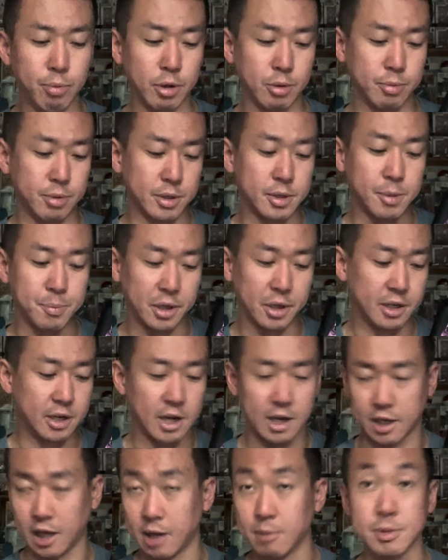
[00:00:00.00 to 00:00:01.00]
I'll be able to play
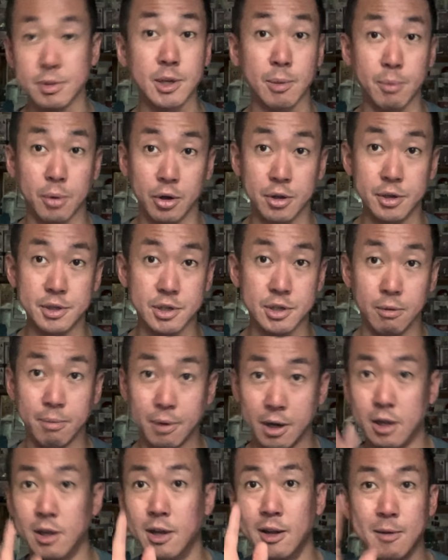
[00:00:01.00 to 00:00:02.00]
that game at some point. So,
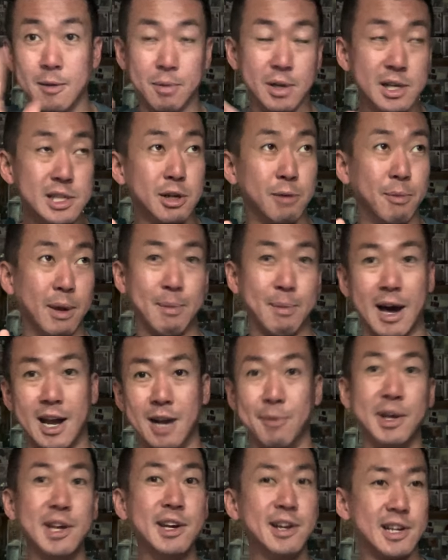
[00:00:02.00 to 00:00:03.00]
but please don't be mad
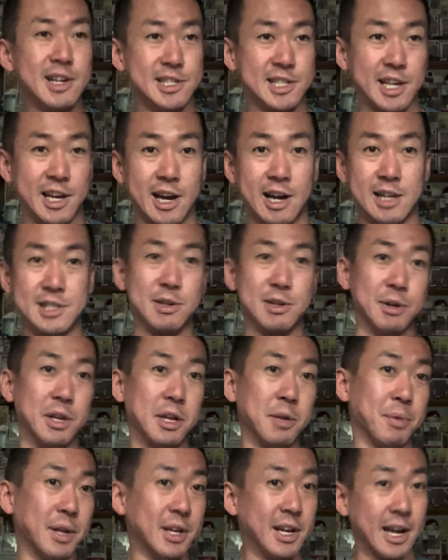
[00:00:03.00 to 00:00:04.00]
at me, because I still need
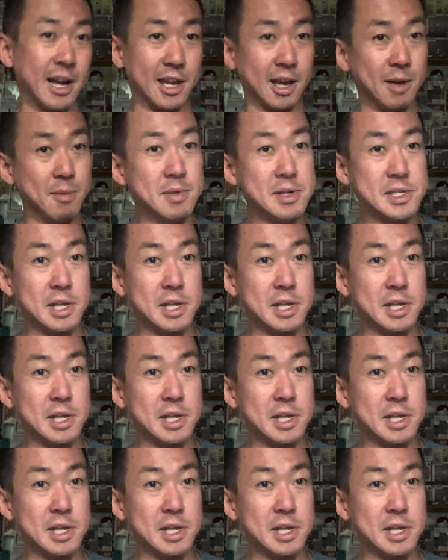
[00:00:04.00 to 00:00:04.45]
to play that game.